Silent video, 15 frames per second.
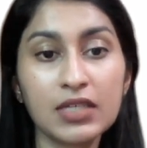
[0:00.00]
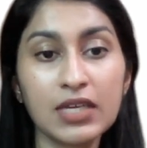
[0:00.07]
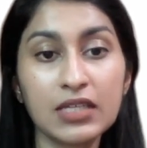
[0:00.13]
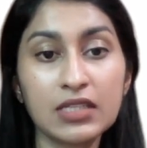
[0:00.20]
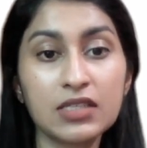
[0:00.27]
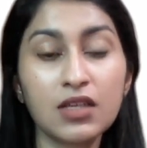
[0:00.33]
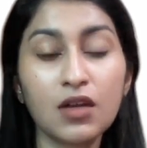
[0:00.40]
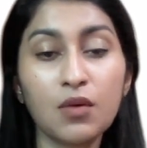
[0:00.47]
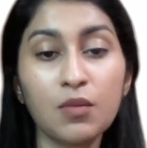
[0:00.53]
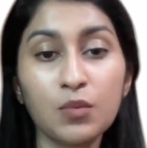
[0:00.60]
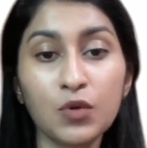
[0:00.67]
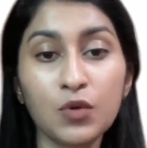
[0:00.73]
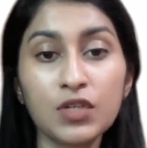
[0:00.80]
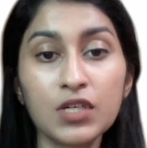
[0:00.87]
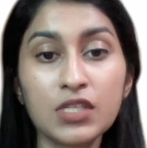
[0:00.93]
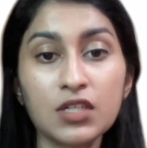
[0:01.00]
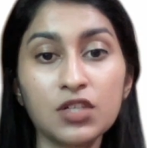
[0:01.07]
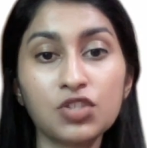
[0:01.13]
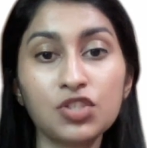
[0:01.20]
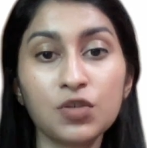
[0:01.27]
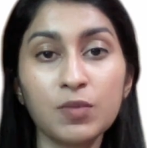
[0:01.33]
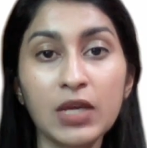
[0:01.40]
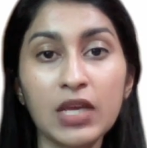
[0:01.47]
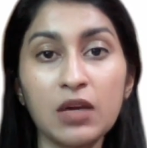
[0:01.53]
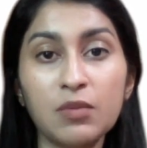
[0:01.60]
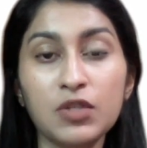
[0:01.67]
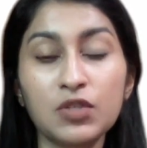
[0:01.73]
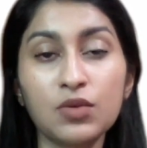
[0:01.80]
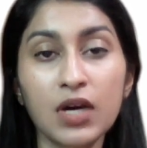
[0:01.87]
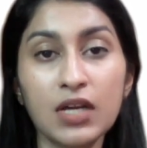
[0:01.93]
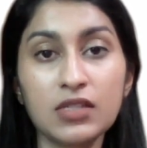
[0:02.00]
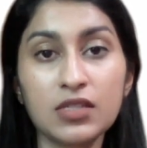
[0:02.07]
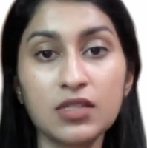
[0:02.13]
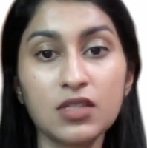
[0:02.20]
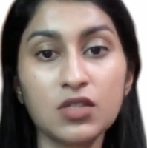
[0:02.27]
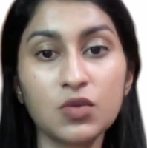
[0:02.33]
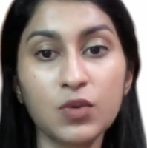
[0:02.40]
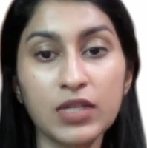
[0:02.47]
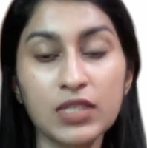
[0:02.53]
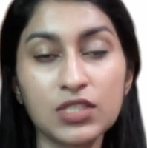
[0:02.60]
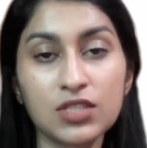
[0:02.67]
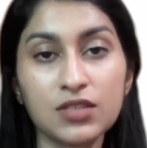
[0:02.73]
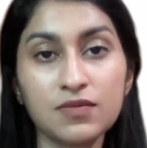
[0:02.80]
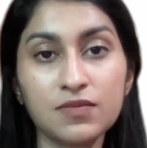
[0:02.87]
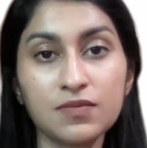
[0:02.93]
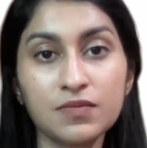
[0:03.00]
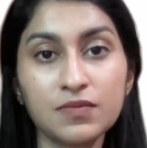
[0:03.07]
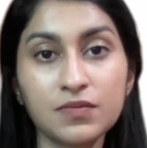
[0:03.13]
Yes, more research should be able to answer this question.